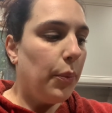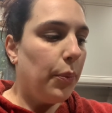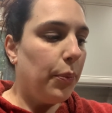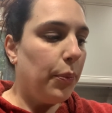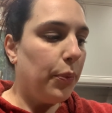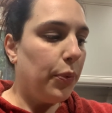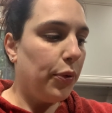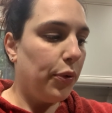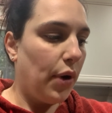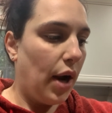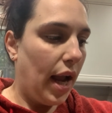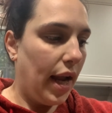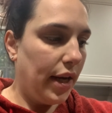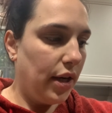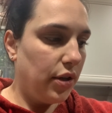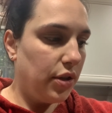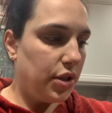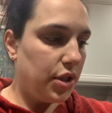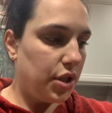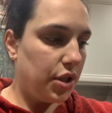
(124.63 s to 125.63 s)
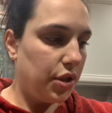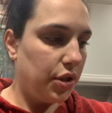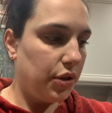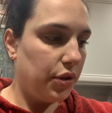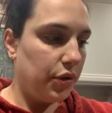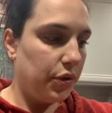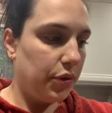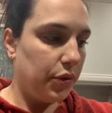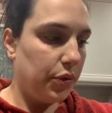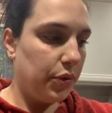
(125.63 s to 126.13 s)
Prior
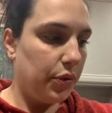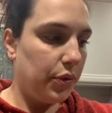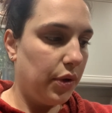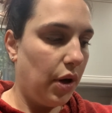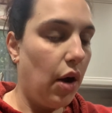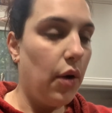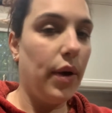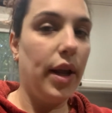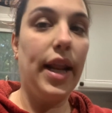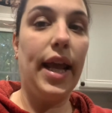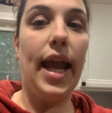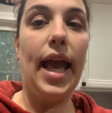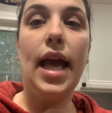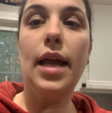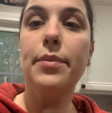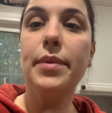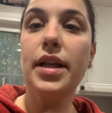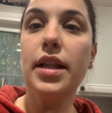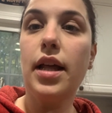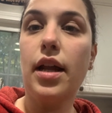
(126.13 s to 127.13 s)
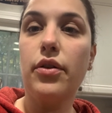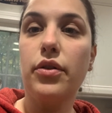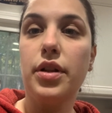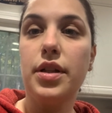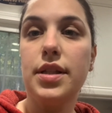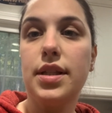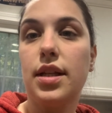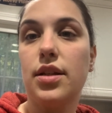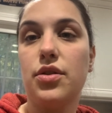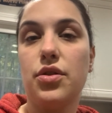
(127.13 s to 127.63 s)
to, and I had my lateral
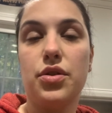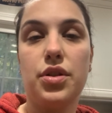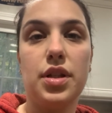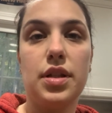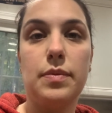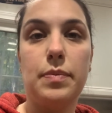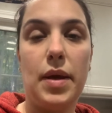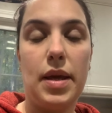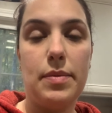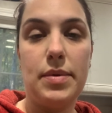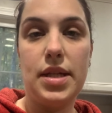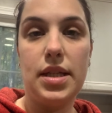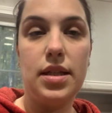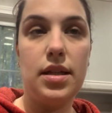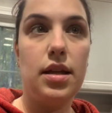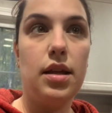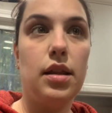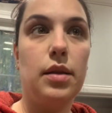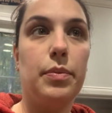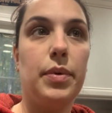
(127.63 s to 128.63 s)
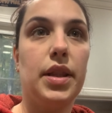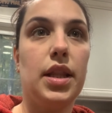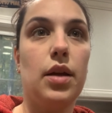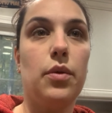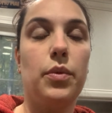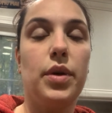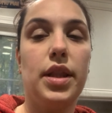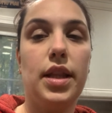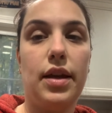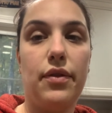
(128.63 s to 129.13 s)
incisors as baby teeth, but then
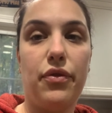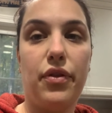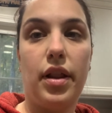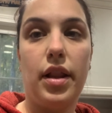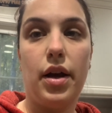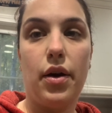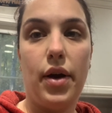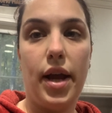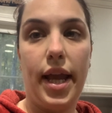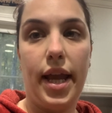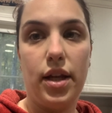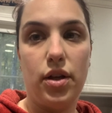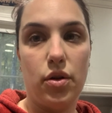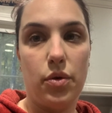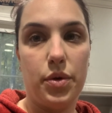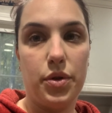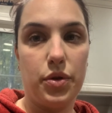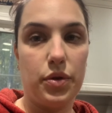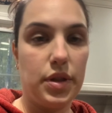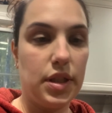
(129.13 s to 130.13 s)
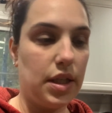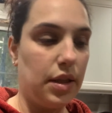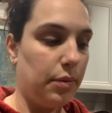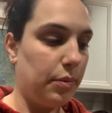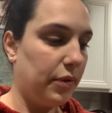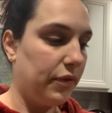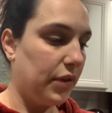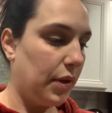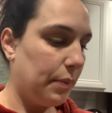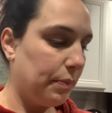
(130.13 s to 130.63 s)
when they fell out, I had no adult teeth
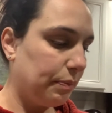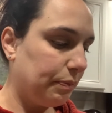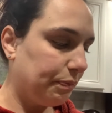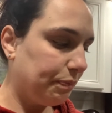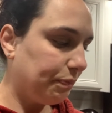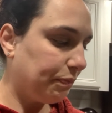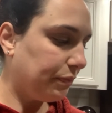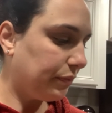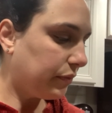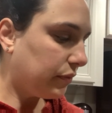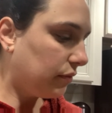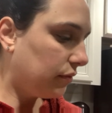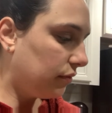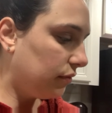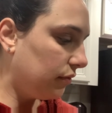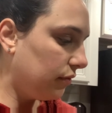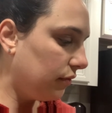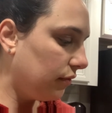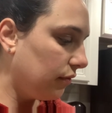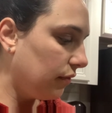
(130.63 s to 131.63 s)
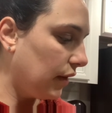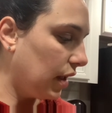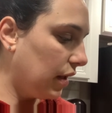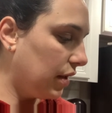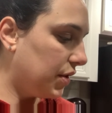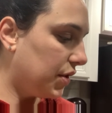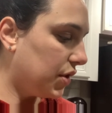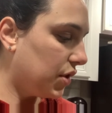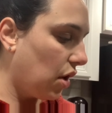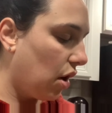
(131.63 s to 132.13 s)
above them.
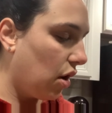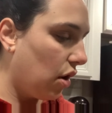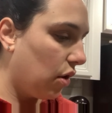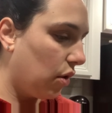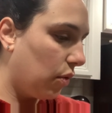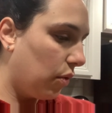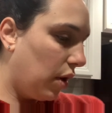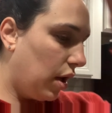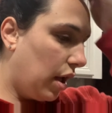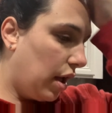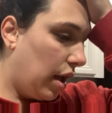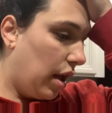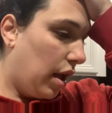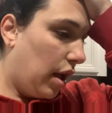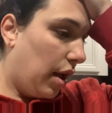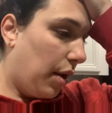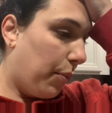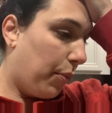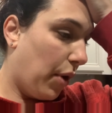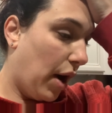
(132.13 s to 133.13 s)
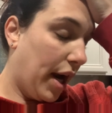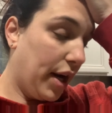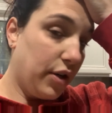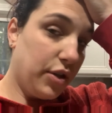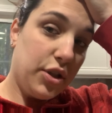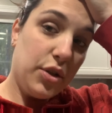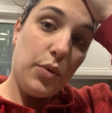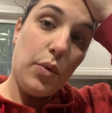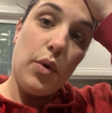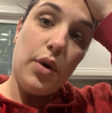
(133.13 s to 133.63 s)
So prior
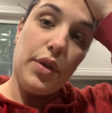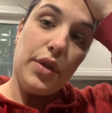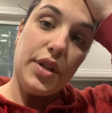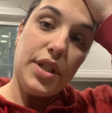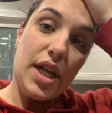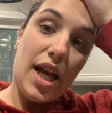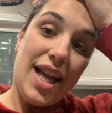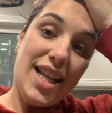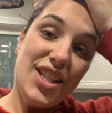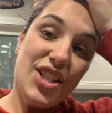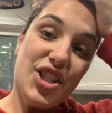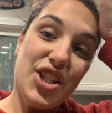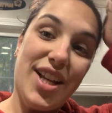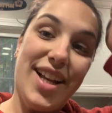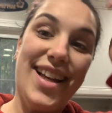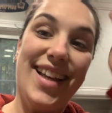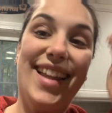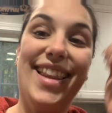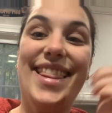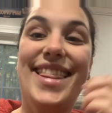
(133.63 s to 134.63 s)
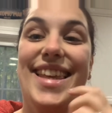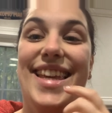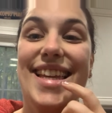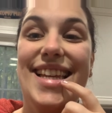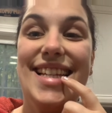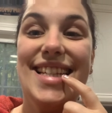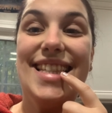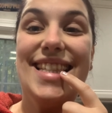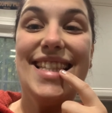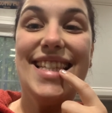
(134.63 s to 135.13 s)
to orthodontia,
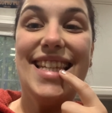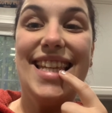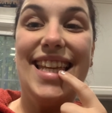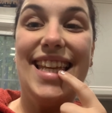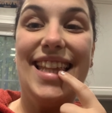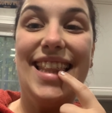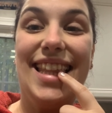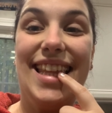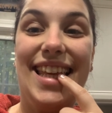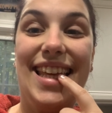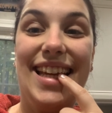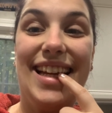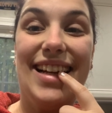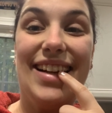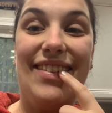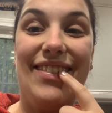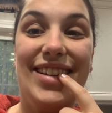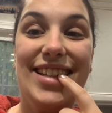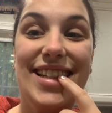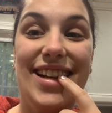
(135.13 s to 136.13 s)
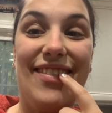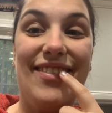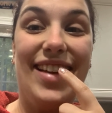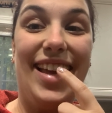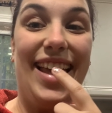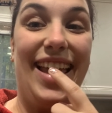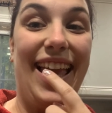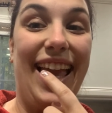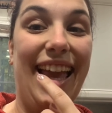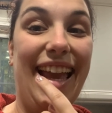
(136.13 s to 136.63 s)
these teeth here, which are
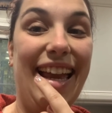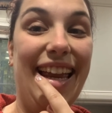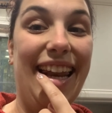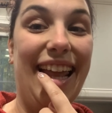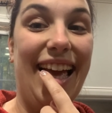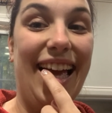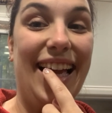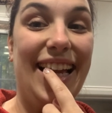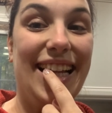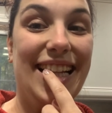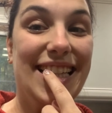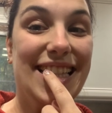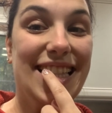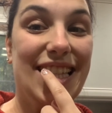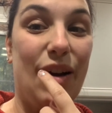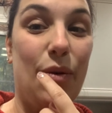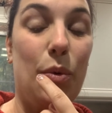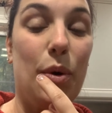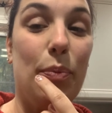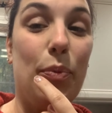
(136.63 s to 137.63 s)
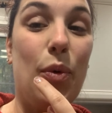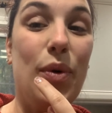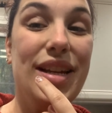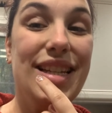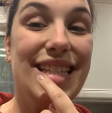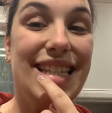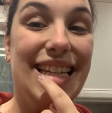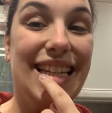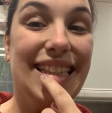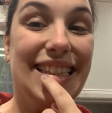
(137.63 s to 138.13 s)
my canines, were
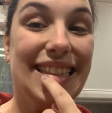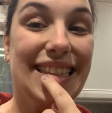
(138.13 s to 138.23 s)
pointy.